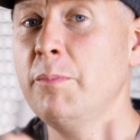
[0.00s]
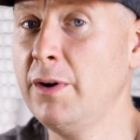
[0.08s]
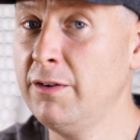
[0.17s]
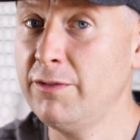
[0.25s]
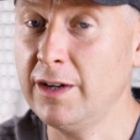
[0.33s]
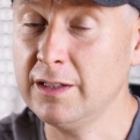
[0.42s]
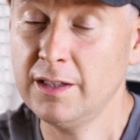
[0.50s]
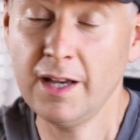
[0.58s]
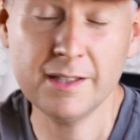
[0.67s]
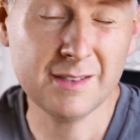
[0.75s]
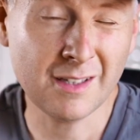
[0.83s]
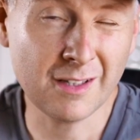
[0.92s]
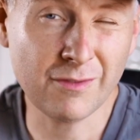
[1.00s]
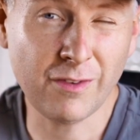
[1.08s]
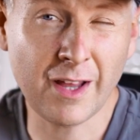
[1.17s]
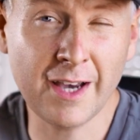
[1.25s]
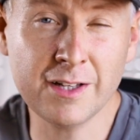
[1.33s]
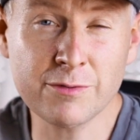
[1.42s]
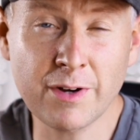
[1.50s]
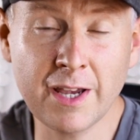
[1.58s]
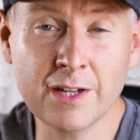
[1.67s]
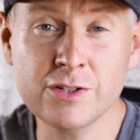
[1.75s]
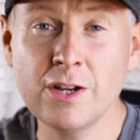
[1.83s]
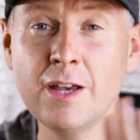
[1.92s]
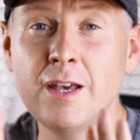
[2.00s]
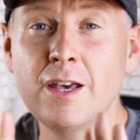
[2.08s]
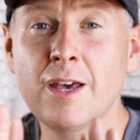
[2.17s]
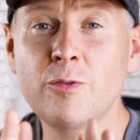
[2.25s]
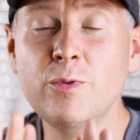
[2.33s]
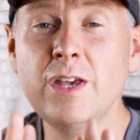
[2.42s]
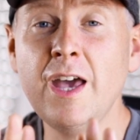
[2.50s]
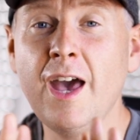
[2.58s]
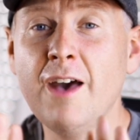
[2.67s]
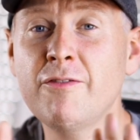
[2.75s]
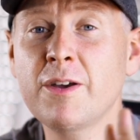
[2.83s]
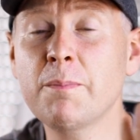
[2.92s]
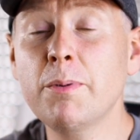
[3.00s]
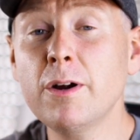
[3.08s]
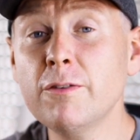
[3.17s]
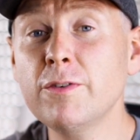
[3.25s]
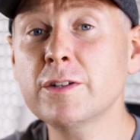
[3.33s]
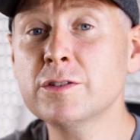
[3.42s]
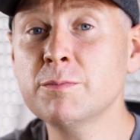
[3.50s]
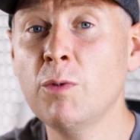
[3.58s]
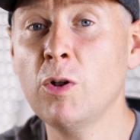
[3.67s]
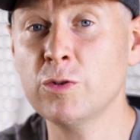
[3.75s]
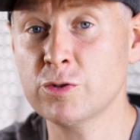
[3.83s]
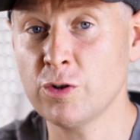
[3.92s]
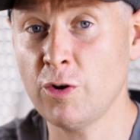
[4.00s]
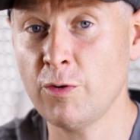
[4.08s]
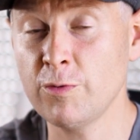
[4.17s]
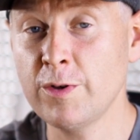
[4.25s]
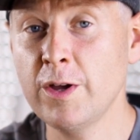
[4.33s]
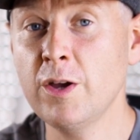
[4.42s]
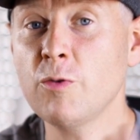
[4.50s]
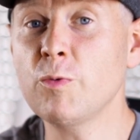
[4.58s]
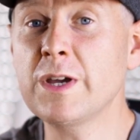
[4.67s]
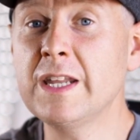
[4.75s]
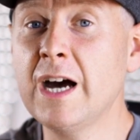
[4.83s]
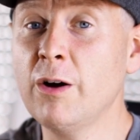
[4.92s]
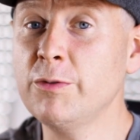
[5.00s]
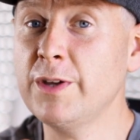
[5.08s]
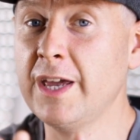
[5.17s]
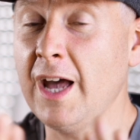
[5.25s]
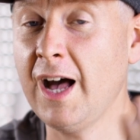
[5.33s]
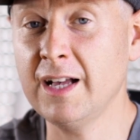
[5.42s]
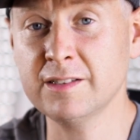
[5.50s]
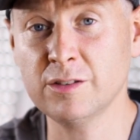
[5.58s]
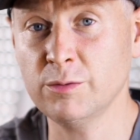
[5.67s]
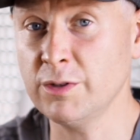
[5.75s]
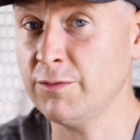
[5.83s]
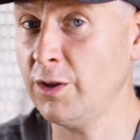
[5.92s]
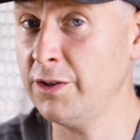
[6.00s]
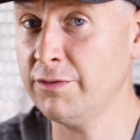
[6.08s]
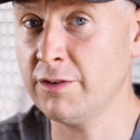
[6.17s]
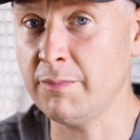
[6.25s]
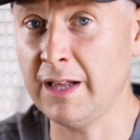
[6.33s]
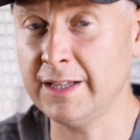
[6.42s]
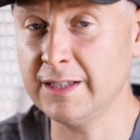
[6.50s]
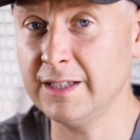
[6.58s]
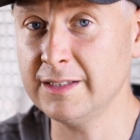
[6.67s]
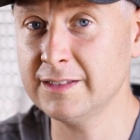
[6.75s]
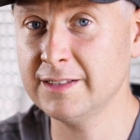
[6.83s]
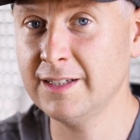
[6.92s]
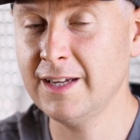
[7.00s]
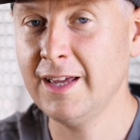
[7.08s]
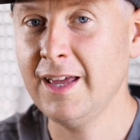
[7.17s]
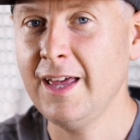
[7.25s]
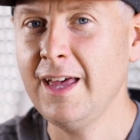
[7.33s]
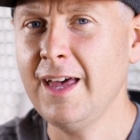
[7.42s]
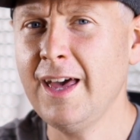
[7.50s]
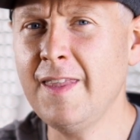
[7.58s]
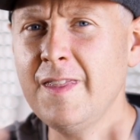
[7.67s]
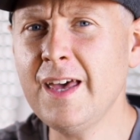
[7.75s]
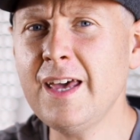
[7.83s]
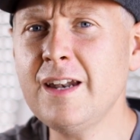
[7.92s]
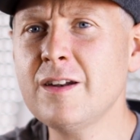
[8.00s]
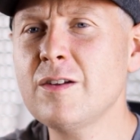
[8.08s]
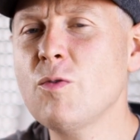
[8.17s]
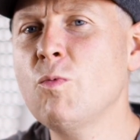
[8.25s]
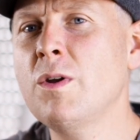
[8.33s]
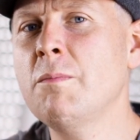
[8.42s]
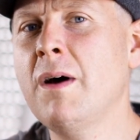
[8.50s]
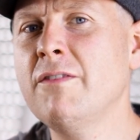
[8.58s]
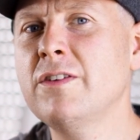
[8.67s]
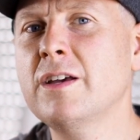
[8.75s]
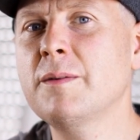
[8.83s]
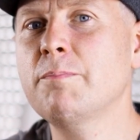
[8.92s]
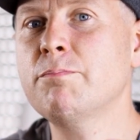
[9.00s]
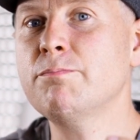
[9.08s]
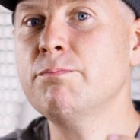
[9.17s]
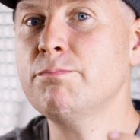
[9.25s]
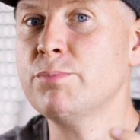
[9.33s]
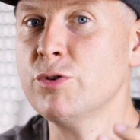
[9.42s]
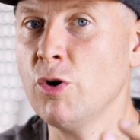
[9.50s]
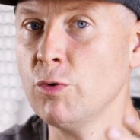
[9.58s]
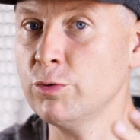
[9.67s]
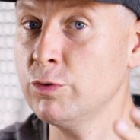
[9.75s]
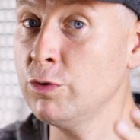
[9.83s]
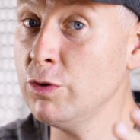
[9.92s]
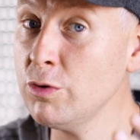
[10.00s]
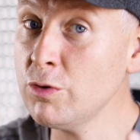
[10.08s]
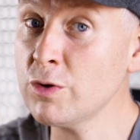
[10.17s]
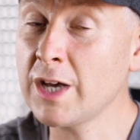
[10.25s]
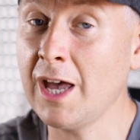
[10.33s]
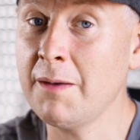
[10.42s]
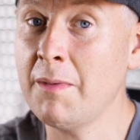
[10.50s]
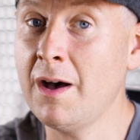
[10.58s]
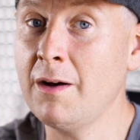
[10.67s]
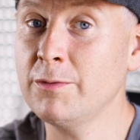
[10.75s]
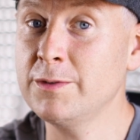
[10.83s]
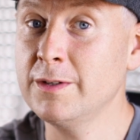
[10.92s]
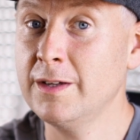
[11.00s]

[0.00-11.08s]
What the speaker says: perfect. Extended flight range, and we have a perfect small drone without a hassle with all the formalities. And then when MAVIC Pro 2 came out,